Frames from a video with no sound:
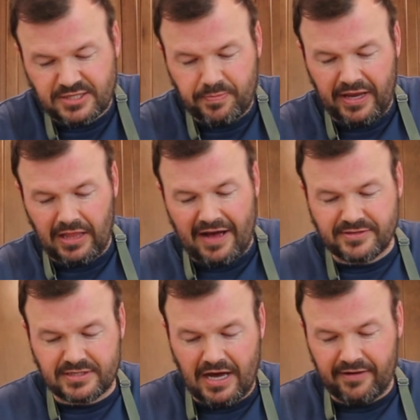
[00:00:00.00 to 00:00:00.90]
pilaf
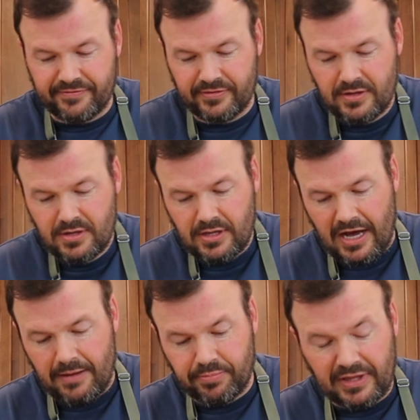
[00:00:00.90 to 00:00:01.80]
stuff,
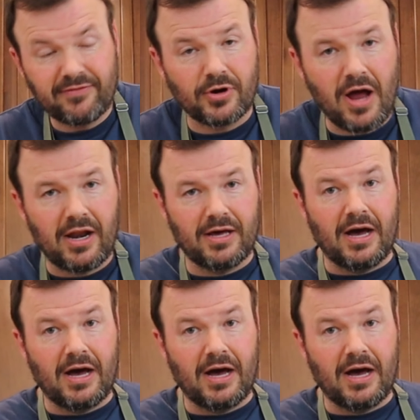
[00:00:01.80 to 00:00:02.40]
believe it or not,